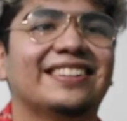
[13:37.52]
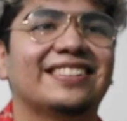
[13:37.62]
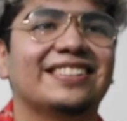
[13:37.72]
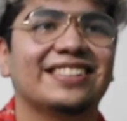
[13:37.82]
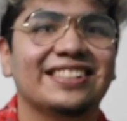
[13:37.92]

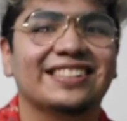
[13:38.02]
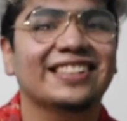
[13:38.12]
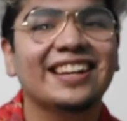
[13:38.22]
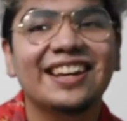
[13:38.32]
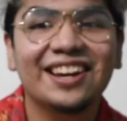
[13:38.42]
Shit.
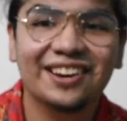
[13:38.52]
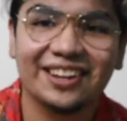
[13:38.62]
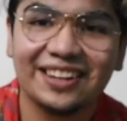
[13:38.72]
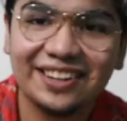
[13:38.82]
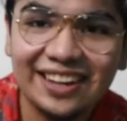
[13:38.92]

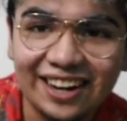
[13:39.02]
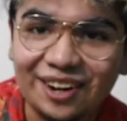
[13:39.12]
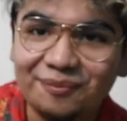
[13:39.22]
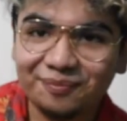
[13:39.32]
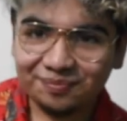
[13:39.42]
Okay,
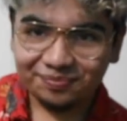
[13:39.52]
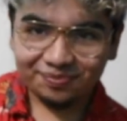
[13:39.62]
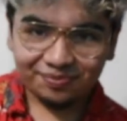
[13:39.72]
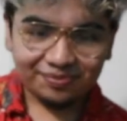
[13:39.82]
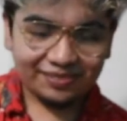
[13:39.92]

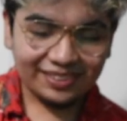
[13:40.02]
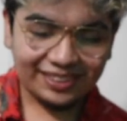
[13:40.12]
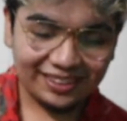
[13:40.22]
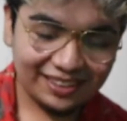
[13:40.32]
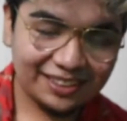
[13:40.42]

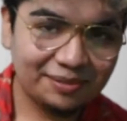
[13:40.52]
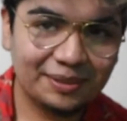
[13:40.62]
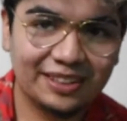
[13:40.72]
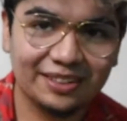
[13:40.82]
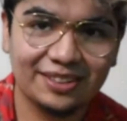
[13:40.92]

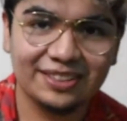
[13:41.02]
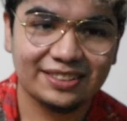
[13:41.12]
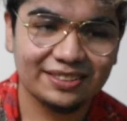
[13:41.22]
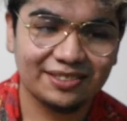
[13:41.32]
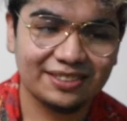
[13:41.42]
but
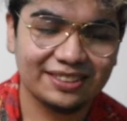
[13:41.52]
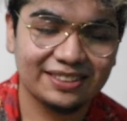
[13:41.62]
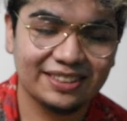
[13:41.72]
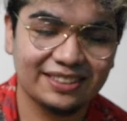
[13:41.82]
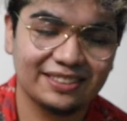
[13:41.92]
anyways, what was I
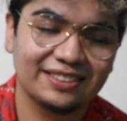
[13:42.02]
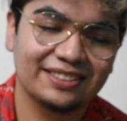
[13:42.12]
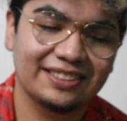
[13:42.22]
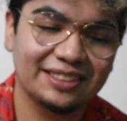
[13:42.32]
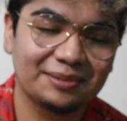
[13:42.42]
saying?
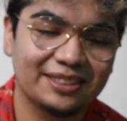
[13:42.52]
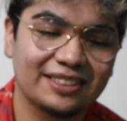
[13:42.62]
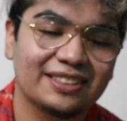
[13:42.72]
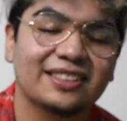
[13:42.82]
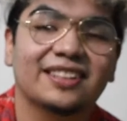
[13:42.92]
Damn it.
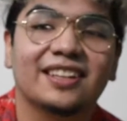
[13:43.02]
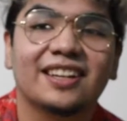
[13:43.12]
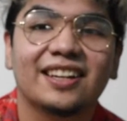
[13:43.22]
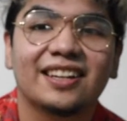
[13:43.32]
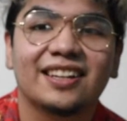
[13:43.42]

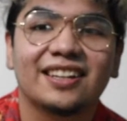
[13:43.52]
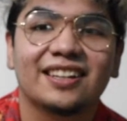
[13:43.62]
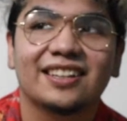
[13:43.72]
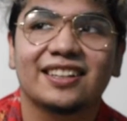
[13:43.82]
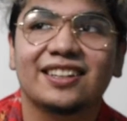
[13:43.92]

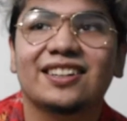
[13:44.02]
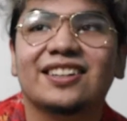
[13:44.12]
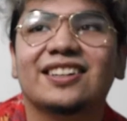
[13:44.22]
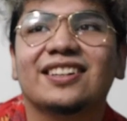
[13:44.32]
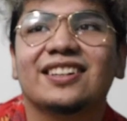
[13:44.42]

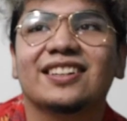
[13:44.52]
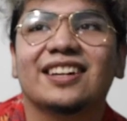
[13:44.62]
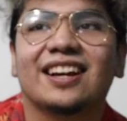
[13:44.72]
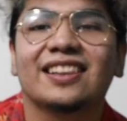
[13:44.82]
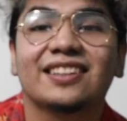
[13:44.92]

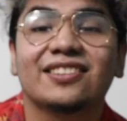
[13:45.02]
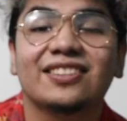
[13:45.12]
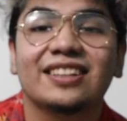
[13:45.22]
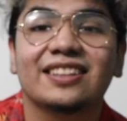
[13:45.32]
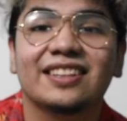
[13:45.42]
I
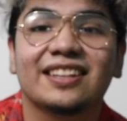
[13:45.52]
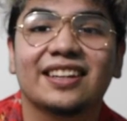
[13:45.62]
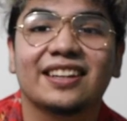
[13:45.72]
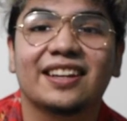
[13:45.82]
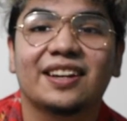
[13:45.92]
literally think
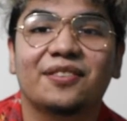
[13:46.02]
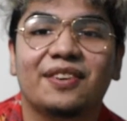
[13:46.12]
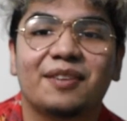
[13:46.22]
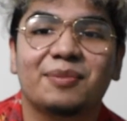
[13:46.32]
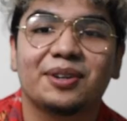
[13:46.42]
at like
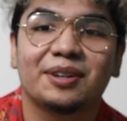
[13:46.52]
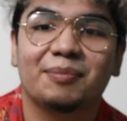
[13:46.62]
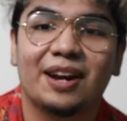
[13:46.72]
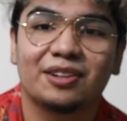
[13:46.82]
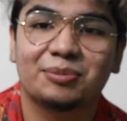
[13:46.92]
5 million
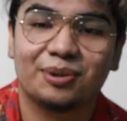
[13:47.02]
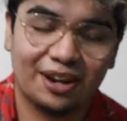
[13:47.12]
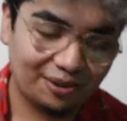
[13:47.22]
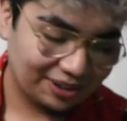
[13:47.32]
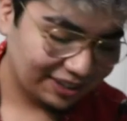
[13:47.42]
miles per
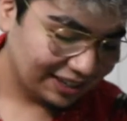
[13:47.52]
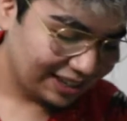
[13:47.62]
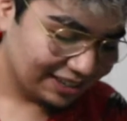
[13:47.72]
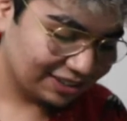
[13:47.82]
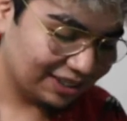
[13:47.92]
hour.
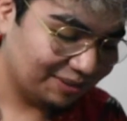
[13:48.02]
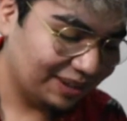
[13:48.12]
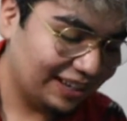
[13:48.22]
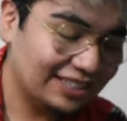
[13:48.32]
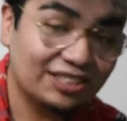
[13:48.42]
So then
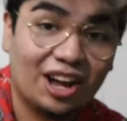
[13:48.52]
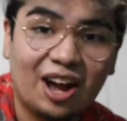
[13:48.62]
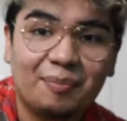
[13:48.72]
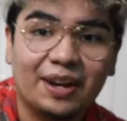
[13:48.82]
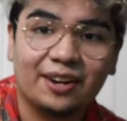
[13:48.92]
when I
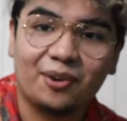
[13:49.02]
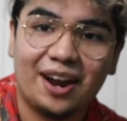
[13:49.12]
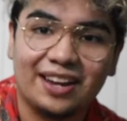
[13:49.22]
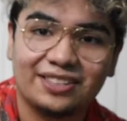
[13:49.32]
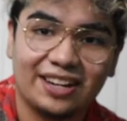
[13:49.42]
stop, I
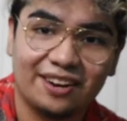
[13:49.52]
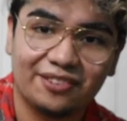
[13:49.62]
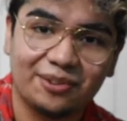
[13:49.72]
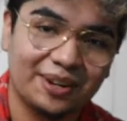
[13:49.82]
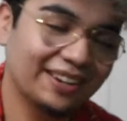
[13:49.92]
crash
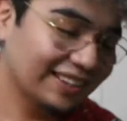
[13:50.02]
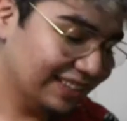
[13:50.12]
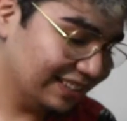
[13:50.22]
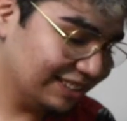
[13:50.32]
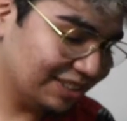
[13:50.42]
everywhere.
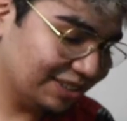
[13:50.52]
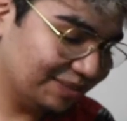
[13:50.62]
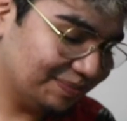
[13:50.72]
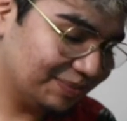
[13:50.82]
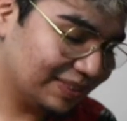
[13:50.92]

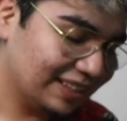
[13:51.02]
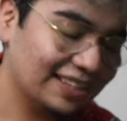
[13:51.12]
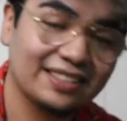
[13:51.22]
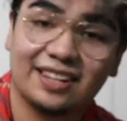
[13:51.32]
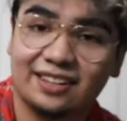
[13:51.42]
So
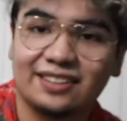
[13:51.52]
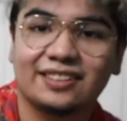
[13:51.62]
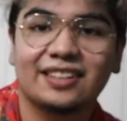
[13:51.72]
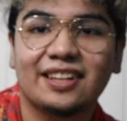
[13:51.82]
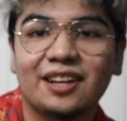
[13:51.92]
that's not good.